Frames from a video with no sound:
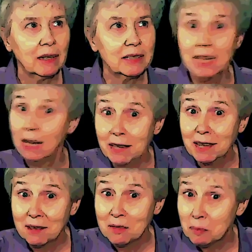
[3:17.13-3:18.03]

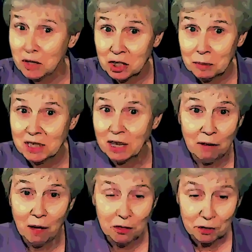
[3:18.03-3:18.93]
telling the bishops of
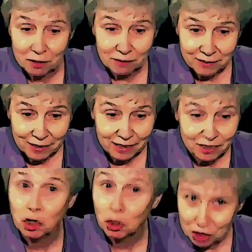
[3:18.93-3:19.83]
other
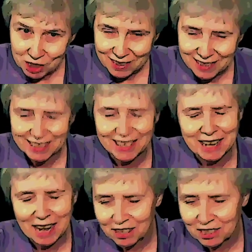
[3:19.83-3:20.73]
churches in
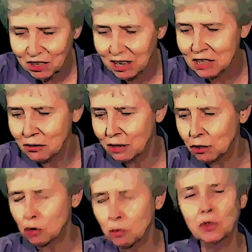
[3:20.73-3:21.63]
Alexandria or
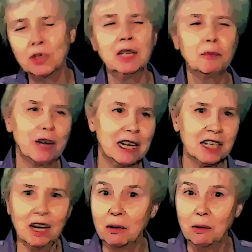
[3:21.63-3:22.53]
Jerusalem or
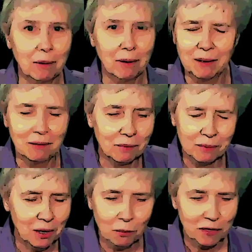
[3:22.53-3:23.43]
Antioch,
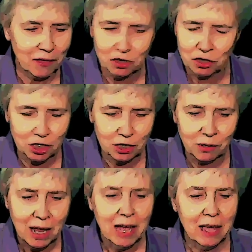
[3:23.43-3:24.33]
what they should do.
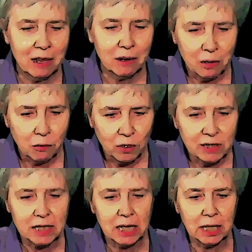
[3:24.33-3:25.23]
It
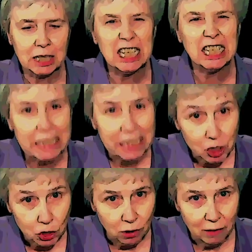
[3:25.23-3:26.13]
was
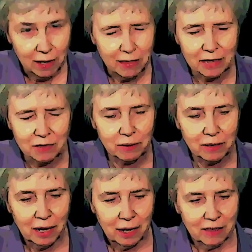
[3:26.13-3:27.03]
collegial, and that's
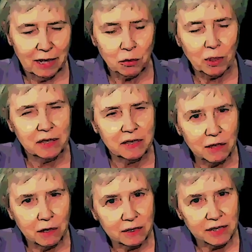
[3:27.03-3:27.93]
what
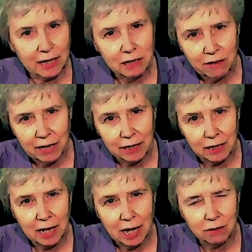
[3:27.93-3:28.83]
the Second
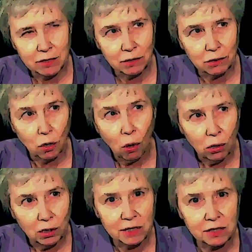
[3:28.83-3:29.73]
Vatican Council
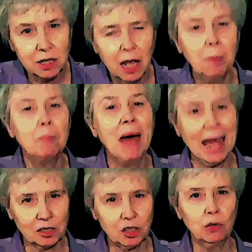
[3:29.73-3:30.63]
called us
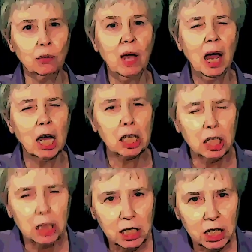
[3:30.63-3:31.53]
back to, a
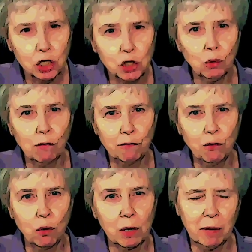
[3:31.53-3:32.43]
collegial
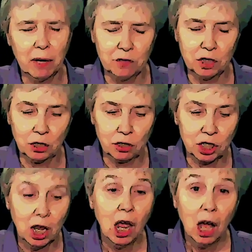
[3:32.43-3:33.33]
form of
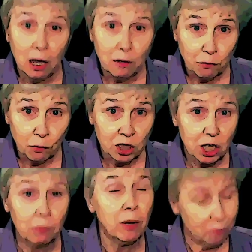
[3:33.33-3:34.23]
church.
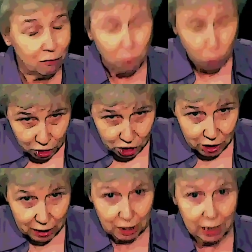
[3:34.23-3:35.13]

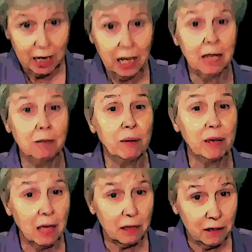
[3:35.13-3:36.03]
Fortunately,
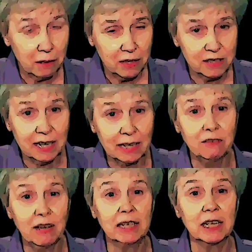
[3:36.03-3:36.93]
the Second
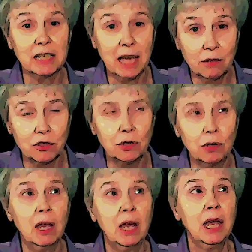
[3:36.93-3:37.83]
Vatican
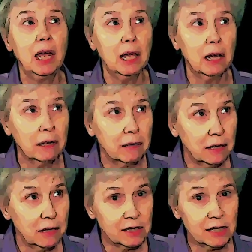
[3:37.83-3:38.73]
Council
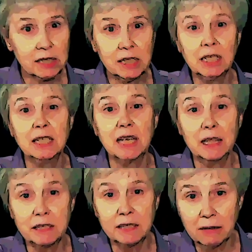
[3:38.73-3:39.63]
in the 60s
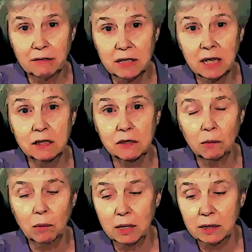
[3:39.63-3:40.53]
and the 70s
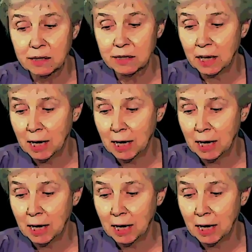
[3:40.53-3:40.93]
was